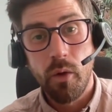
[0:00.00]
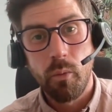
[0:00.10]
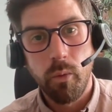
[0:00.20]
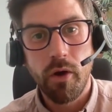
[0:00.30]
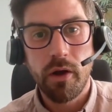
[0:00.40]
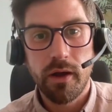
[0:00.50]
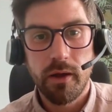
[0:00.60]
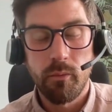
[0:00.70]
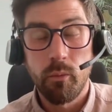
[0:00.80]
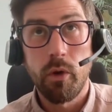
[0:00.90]

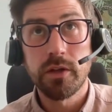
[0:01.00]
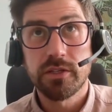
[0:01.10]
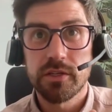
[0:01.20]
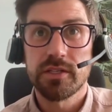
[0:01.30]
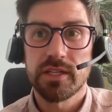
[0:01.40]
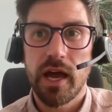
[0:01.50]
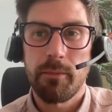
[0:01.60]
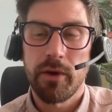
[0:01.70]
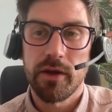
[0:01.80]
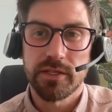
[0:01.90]
what does that
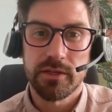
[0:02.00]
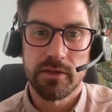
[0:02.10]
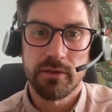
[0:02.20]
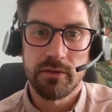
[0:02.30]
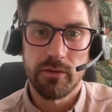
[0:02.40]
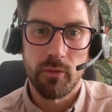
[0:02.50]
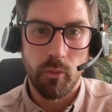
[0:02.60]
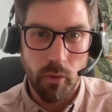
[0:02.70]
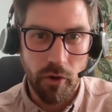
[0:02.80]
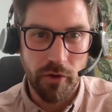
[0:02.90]
person
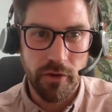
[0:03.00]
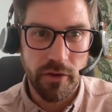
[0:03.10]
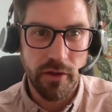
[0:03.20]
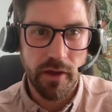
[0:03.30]
want,